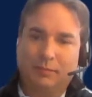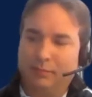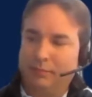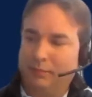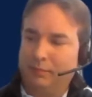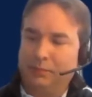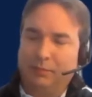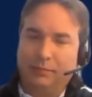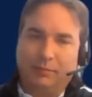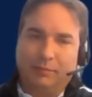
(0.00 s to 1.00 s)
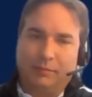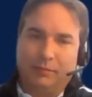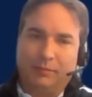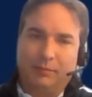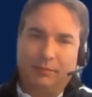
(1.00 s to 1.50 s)

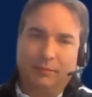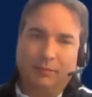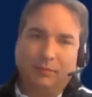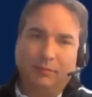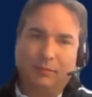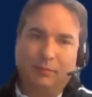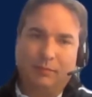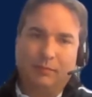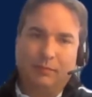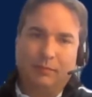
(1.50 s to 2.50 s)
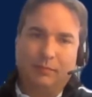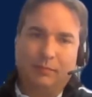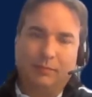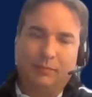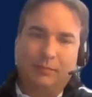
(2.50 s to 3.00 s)

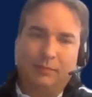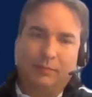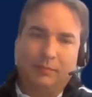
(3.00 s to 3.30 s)
(silent)